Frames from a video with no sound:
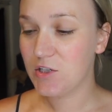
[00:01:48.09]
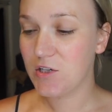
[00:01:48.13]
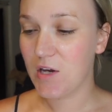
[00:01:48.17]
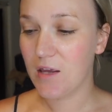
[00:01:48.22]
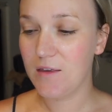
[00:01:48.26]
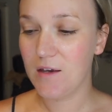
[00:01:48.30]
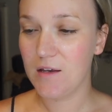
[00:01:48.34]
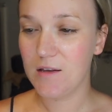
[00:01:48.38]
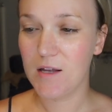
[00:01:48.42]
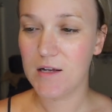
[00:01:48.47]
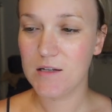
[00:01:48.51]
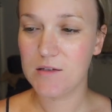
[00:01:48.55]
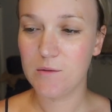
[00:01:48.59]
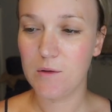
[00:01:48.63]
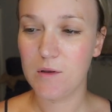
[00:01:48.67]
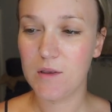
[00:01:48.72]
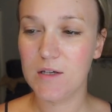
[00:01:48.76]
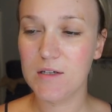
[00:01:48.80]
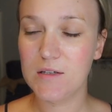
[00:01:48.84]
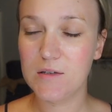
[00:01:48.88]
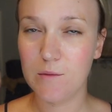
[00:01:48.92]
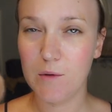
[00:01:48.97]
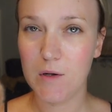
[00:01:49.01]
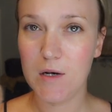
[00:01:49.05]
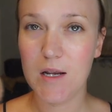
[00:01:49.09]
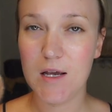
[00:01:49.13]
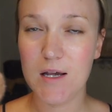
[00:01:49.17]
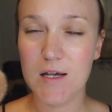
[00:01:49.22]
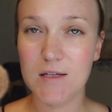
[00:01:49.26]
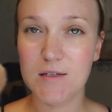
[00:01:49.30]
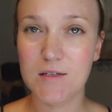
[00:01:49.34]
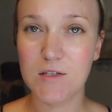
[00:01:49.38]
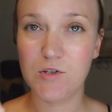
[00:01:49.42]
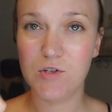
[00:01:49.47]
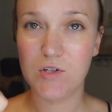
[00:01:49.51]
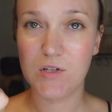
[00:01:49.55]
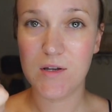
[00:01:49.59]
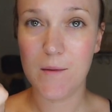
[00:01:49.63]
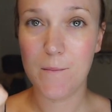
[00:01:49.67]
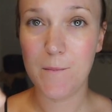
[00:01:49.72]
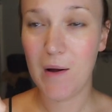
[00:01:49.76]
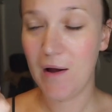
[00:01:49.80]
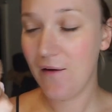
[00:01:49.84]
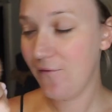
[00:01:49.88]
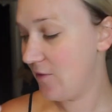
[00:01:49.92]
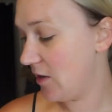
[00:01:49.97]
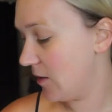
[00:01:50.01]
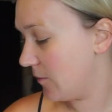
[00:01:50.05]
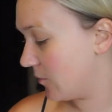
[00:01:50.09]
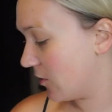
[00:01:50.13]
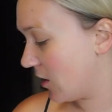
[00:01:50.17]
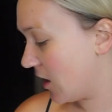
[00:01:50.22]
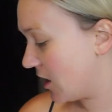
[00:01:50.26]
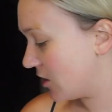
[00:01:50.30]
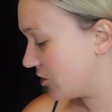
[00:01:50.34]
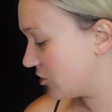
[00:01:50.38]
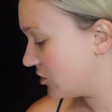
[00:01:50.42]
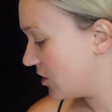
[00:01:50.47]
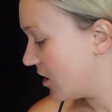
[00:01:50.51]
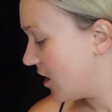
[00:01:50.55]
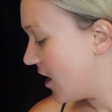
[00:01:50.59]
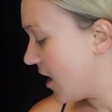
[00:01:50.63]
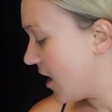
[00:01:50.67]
I think that's what this one is. It's just a buffing brush.